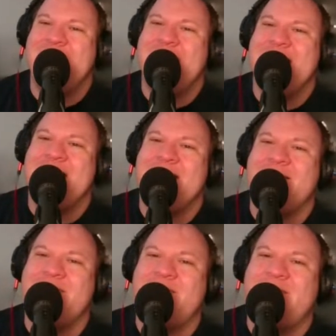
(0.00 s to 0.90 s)

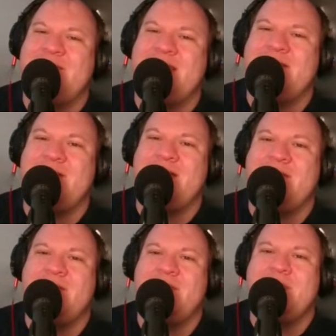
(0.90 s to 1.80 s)
And she's like, "Well,
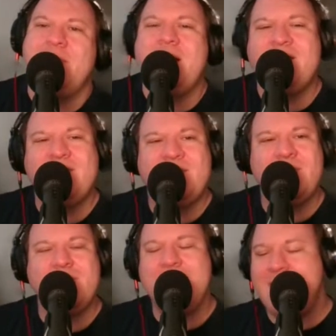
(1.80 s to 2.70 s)
could it be
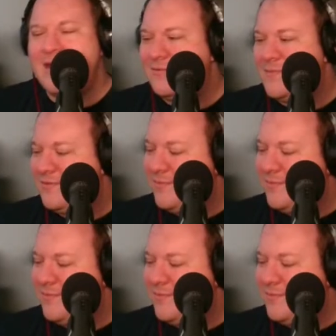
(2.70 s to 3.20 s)
possible? Maybe I just